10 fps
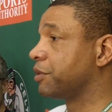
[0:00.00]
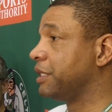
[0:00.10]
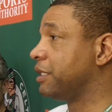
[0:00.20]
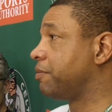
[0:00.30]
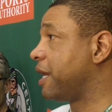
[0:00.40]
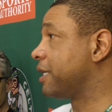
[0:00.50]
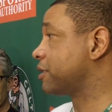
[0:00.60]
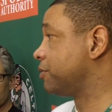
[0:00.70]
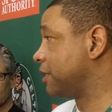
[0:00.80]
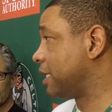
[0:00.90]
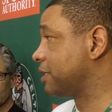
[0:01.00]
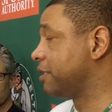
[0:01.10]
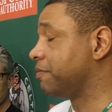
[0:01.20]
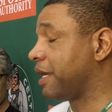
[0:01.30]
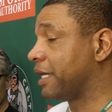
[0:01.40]
When we need a basket, we're not
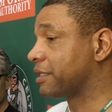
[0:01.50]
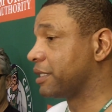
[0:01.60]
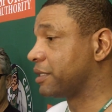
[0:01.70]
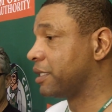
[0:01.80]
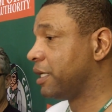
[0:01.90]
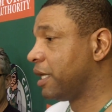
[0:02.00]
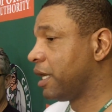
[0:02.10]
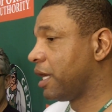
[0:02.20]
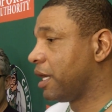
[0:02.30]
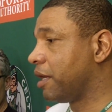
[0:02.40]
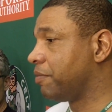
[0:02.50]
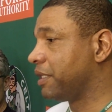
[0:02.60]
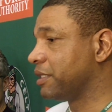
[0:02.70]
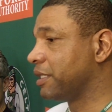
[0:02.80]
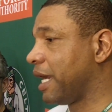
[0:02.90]
getting baskets.
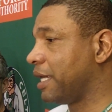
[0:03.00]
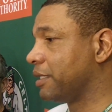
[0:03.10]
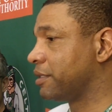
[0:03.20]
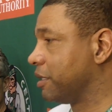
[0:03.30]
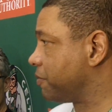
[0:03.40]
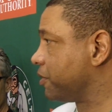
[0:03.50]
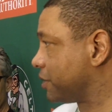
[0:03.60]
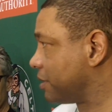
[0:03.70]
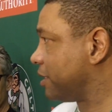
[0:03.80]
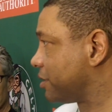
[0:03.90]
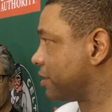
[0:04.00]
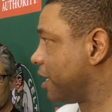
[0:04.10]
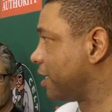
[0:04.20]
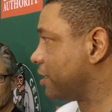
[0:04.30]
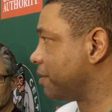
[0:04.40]
But it's not as simple as I just
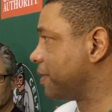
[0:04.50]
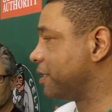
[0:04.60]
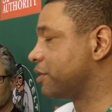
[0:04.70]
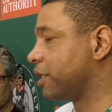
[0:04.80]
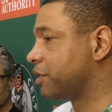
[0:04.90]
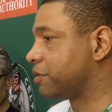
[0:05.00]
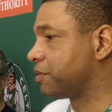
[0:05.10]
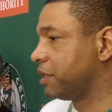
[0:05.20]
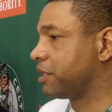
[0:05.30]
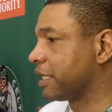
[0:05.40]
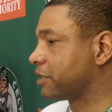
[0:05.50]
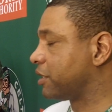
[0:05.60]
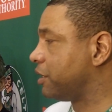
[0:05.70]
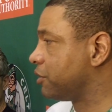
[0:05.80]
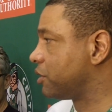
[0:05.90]
said. I mean, it's
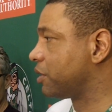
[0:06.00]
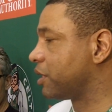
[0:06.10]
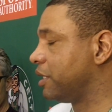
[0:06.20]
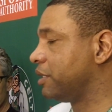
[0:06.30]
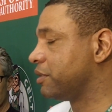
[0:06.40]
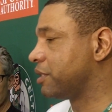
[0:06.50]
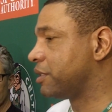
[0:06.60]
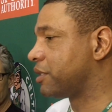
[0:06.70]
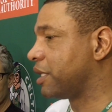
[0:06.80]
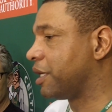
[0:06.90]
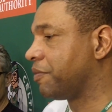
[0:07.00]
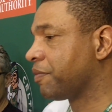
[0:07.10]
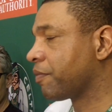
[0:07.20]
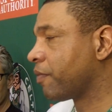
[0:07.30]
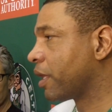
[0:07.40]
execution things. It's
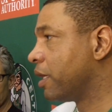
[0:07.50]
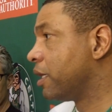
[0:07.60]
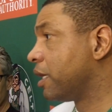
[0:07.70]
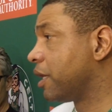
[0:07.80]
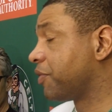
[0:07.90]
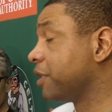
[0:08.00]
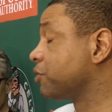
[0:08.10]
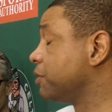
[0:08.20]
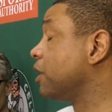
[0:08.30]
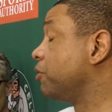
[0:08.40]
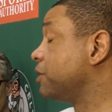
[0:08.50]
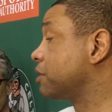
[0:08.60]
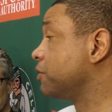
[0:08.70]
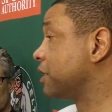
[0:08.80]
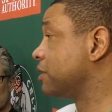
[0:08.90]
things we know
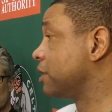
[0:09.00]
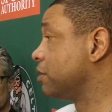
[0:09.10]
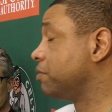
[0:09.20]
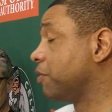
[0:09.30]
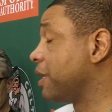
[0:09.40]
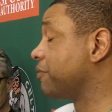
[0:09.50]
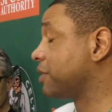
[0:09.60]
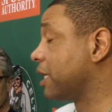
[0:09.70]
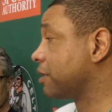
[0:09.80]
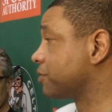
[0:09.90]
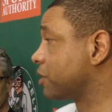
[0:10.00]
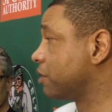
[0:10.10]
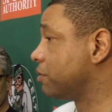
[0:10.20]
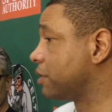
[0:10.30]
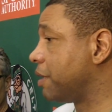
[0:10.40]
we can do, but we haven't done them.
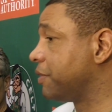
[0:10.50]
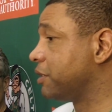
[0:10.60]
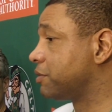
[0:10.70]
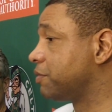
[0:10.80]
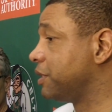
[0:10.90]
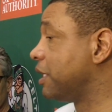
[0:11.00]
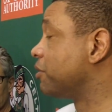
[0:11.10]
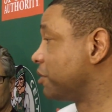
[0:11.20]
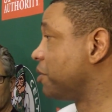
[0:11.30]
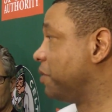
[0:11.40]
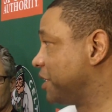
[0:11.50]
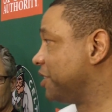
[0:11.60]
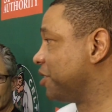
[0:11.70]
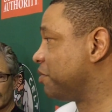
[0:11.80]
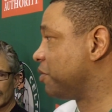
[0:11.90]
So that means we don't know we
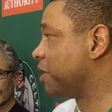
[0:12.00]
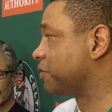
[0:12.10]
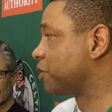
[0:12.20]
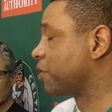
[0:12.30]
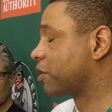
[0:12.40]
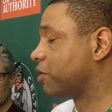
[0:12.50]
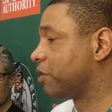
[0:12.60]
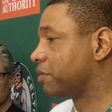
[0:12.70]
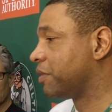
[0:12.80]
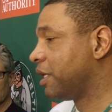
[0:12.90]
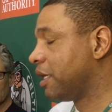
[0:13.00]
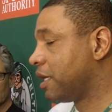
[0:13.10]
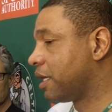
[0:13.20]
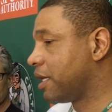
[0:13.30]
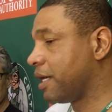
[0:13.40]
can do them, and we have to work on them.
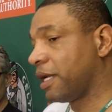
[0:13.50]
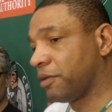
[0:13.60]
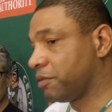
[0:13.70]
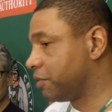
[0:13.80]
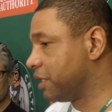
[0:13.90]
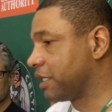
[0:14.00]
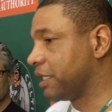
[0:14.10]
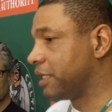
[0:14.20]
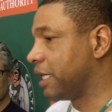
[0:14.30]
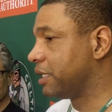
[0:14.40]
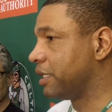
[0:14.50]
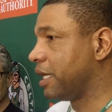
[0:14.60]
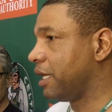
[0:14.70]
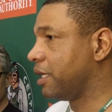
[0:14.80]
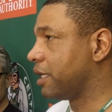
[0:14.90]
I had a really good day
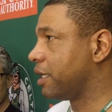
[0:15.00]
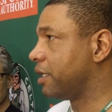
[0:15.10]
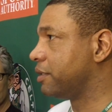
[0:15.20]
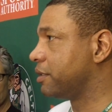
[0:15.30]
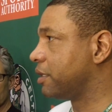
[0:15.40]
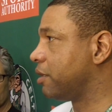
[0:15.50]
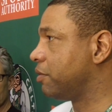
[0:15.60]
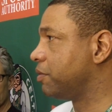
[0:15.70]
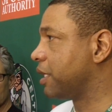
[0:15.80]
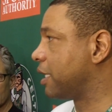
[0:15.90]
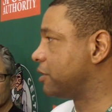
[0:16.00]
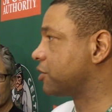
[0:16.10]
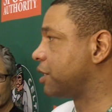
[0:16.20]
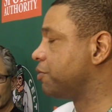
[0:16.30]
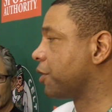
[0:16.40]
today, and, you know, we got to
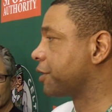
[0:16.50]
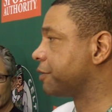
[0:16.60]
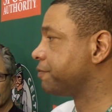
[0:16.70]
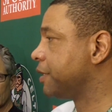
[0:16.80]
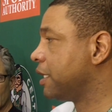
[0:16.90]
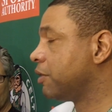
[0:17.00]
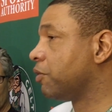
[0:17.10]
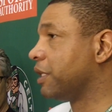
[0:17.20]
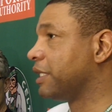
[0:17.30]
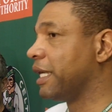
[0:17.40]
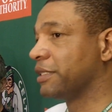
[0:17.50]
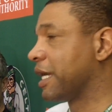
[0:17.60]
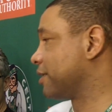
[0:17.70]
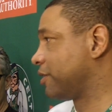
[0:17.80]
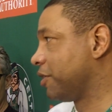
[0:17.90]
just keep working. One day is
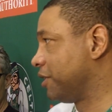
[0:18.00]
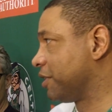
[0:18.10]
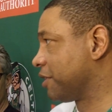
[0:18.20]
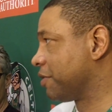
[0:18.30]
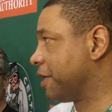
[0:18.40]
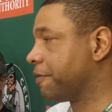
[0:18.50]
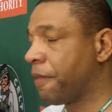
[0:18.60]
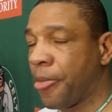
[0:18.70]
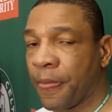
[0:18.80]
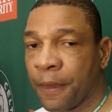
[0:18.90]
not going to turn anything around.